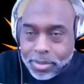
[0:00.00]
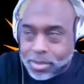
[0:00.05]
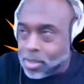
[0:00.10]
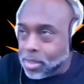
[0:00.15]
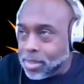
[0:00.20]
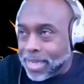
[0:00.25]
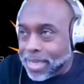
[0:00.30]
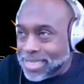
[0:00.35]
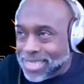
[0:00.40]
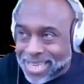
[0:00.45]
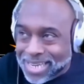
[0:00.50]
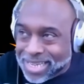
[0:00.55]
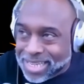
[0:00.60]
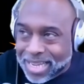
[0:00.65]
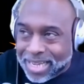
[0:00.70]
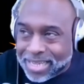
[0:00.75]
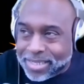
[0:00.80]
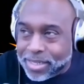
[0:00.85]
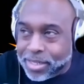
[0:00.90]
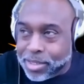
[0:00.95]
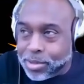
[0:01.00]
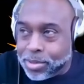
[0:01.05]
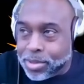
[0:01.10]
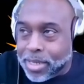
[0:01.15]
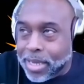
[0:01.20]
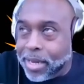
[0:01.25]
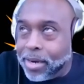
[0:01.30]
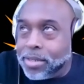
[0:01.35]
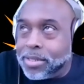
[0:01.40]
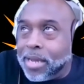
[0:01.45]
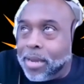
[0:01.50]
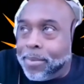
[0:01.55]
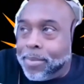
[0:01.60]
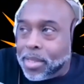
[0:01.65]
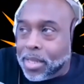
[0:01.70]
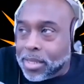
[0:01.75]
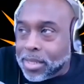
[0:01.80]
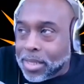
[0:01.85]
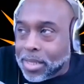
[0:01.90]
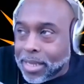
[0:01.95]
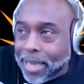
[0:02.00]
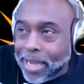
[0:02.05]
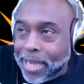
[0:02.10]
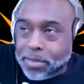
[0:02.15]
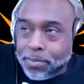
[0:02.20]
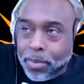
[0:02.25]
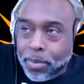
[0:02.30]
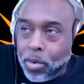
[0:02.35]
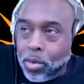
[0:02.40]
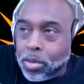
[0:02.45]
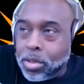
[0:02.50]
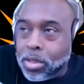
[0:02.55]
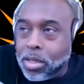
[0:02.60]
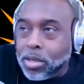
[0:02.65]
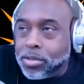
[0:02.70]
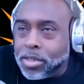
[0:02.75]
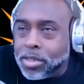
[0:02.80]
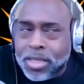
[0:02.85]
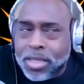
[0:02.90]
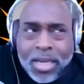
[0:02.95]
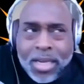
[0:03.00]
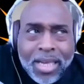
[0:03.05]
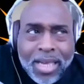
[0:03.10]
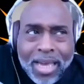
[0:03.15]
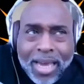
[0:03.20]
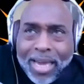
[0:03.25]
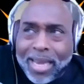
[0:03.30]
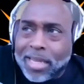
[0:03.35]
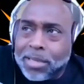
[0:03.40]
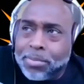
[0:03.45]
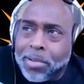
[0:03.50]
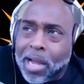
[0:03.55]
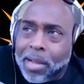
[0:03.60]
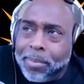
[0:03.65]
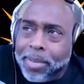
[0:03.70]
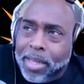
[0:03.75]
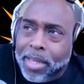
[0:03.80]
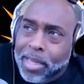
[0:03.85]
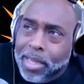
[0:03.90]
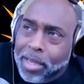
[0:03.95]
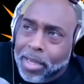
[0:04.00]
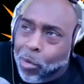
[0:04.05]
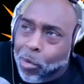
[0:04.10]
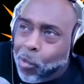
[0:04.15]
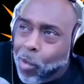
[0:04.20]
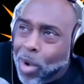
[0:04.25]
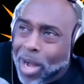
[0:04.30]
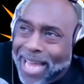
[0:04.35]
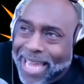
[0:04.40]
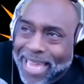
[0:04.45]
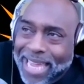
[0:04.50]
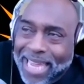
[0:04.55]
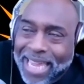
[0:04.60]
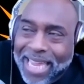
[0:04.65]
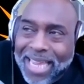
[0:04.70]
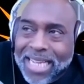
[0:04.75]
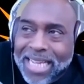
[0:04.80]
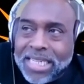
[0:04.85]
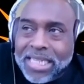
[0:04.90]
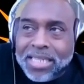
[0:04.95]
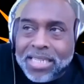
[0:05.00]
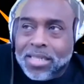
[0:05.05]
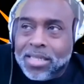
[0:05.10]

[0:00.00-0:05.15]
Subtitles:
so like 10 o'clock Central Standard Time, I think the last poll closes, and that's probably Hawaii.